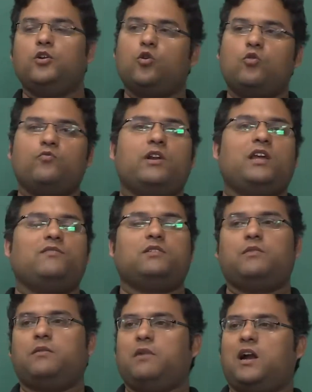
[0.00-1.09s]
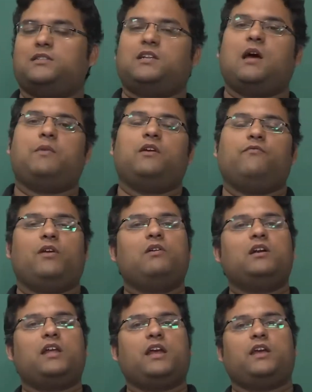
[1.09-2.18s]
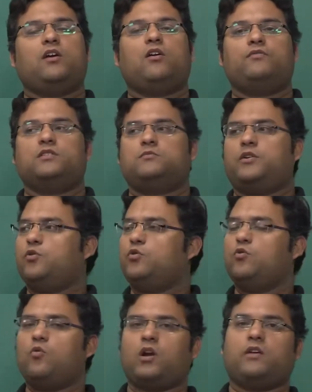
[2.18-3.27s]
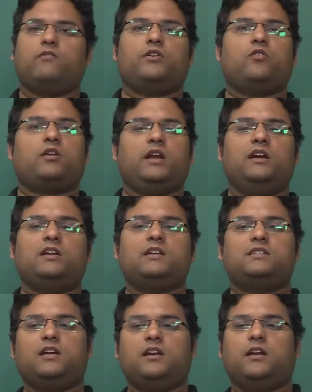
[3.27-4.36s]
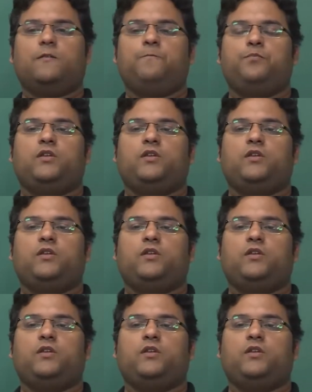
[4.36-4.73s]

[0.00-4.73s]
don't worry if something bad has happened, we will take care of this, but you do whatever you are interested in.